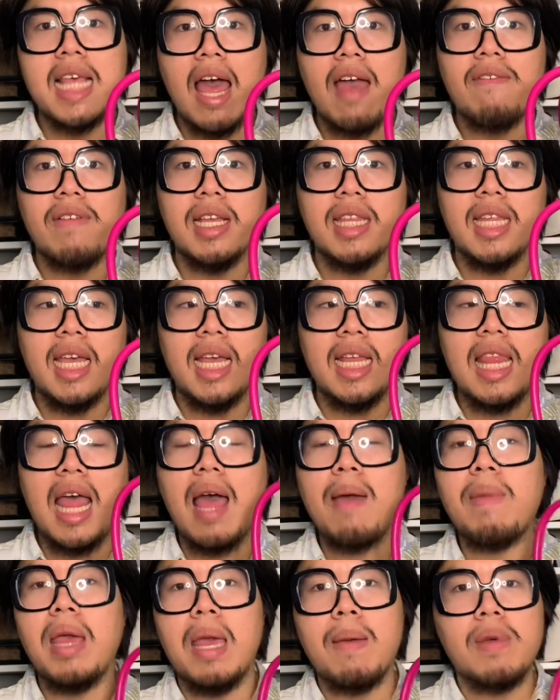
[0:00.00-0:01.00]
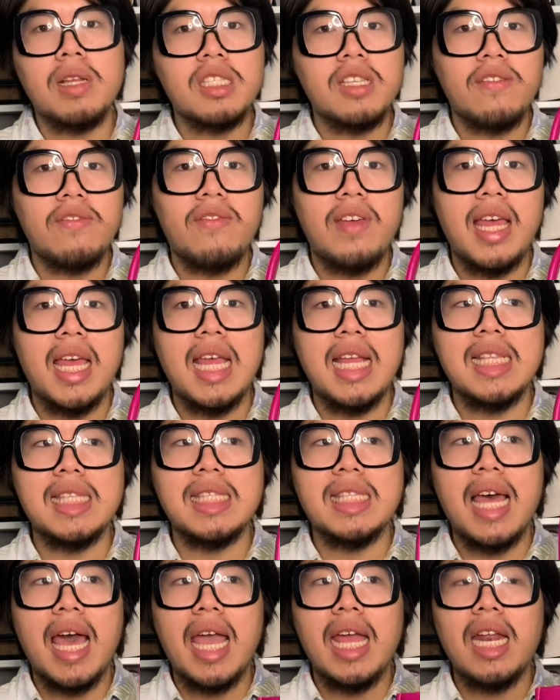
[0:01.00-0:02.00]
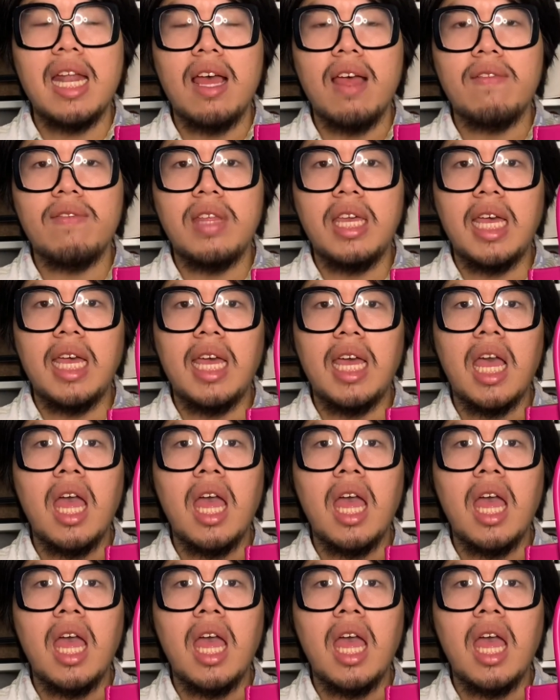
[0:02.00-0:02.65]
everything that I'm able to fit inside of the